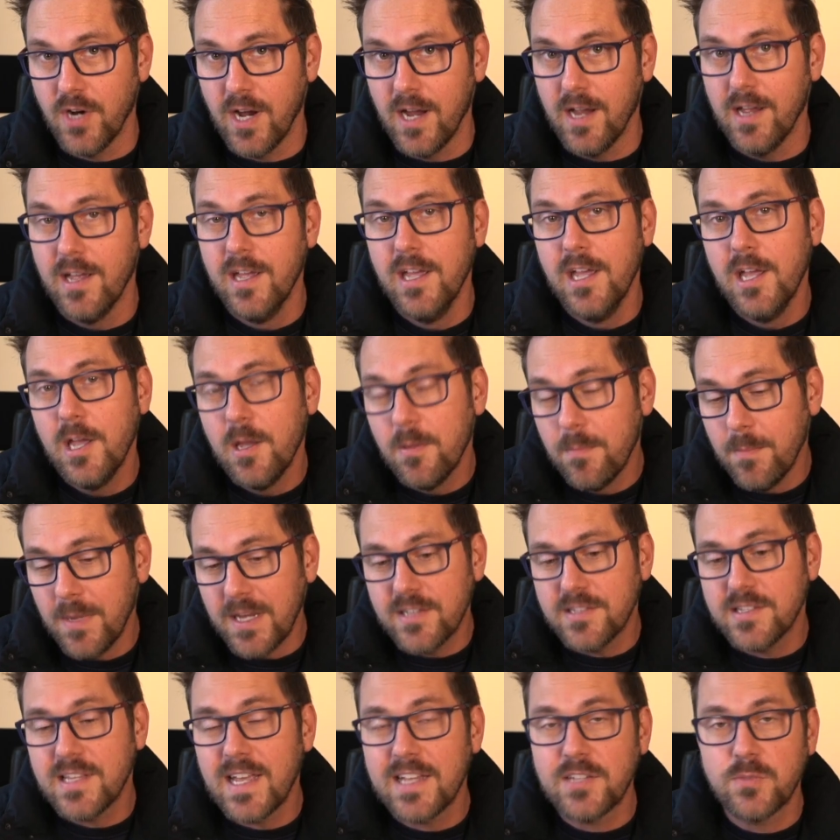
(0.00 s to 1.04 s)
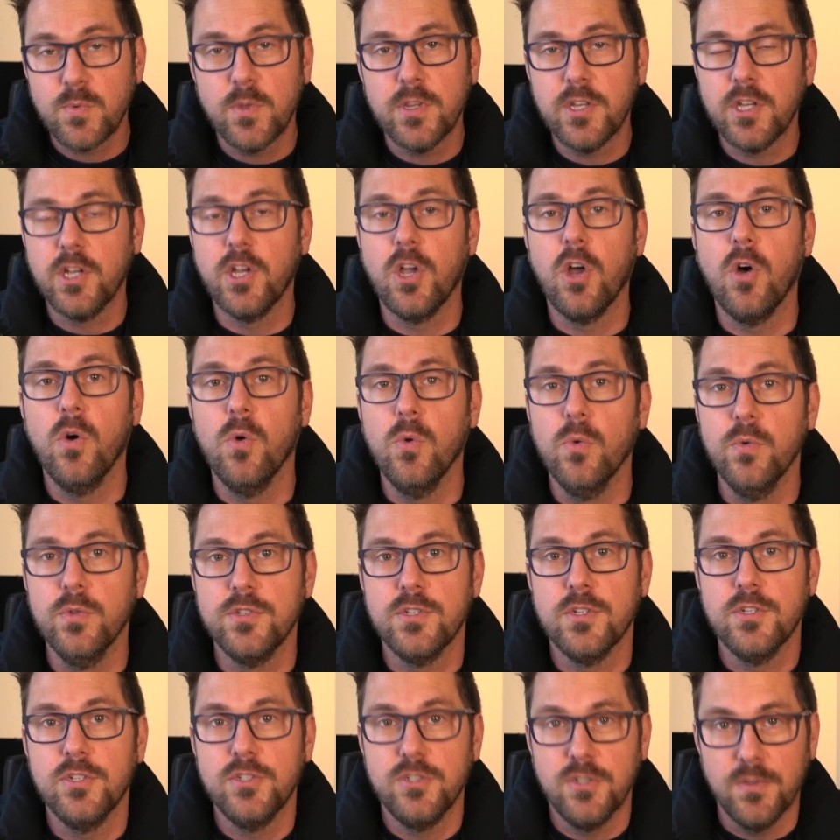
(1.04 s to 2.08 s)
at? Because that's what the
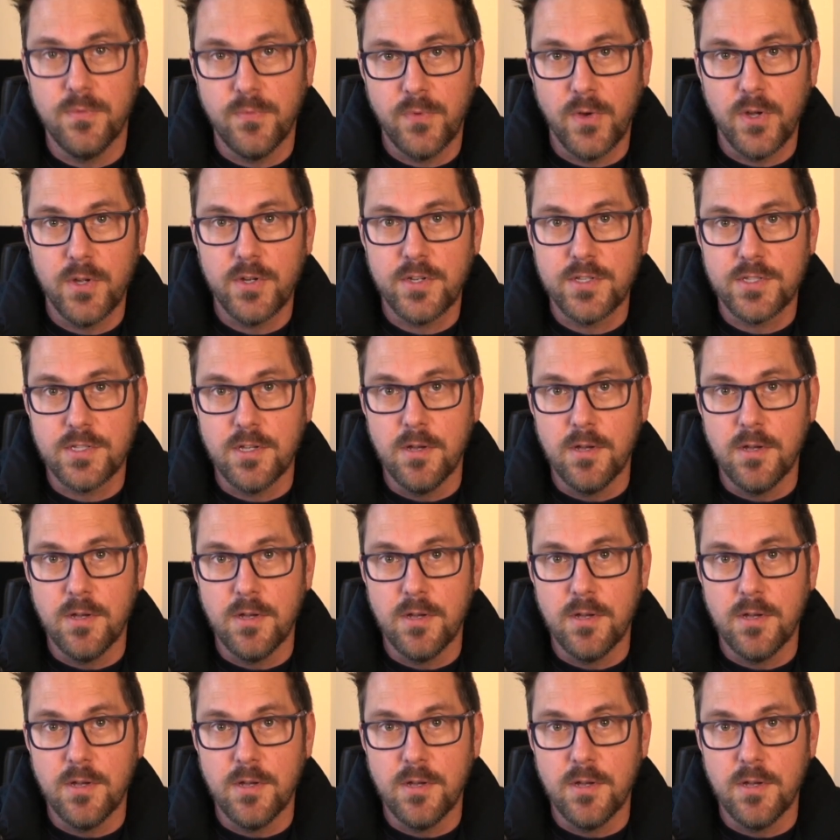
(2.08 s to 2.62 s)
goals should focus